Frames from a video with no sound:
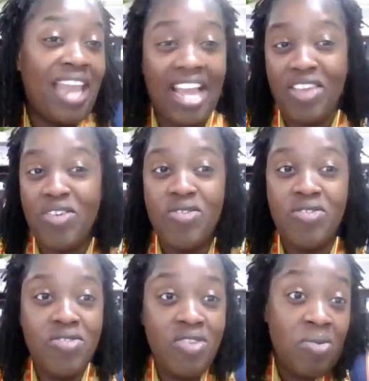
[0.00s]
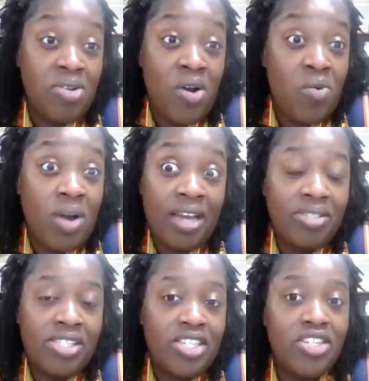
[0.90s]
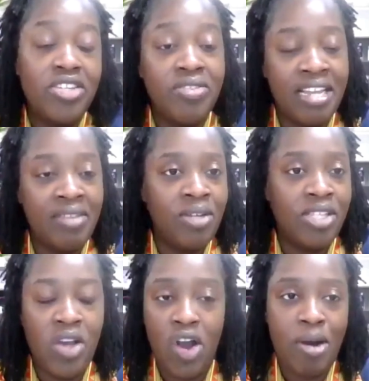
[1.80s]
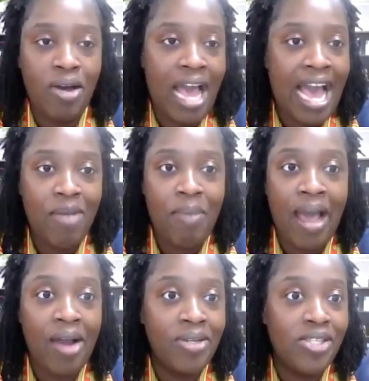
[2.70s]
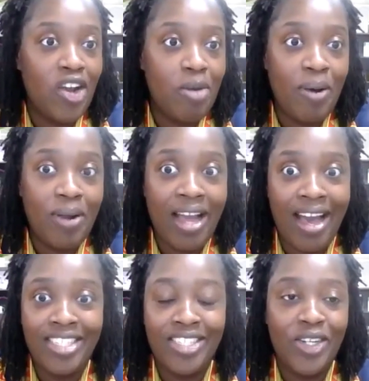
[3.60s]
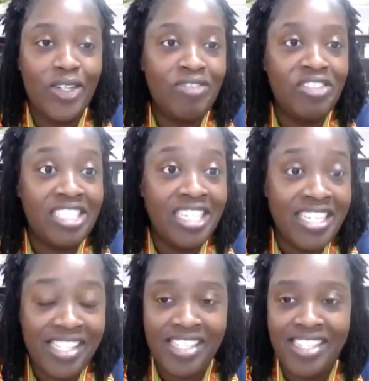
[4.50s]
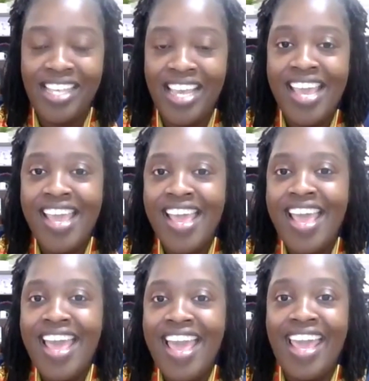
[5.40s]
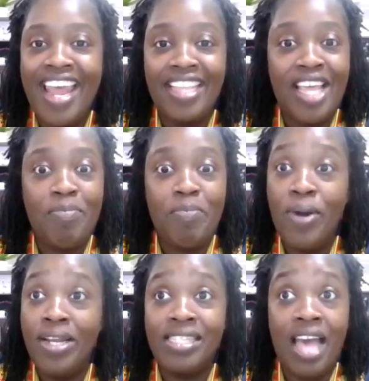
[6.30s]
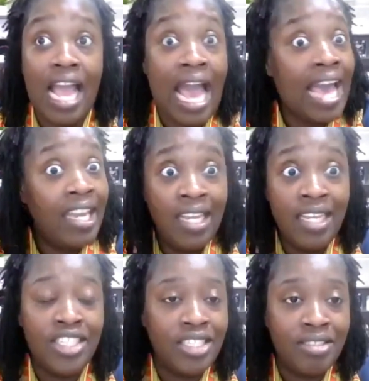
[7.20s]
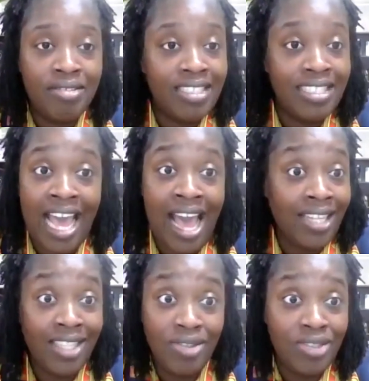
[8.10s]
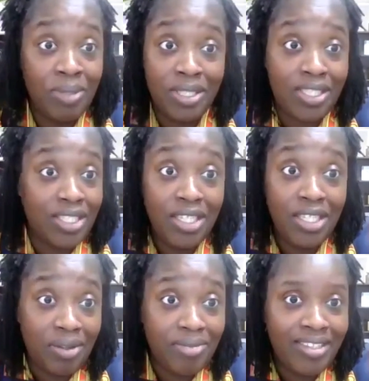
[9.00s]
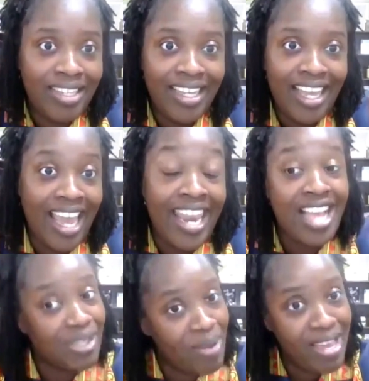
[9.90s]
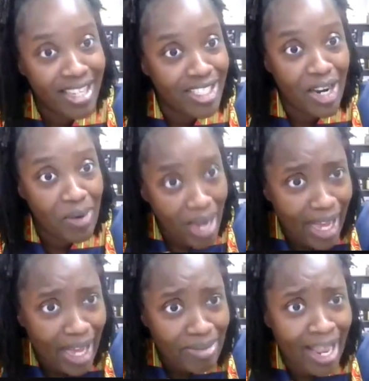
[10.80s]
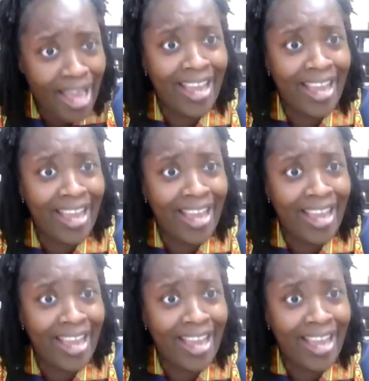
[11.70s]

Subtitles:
Like you don't know what else to do. And we talk about higher power. We talk about God, Jehovah, Jesus. And at that point, it's like, I need you, because I don't know what to do. And that's when he can show up.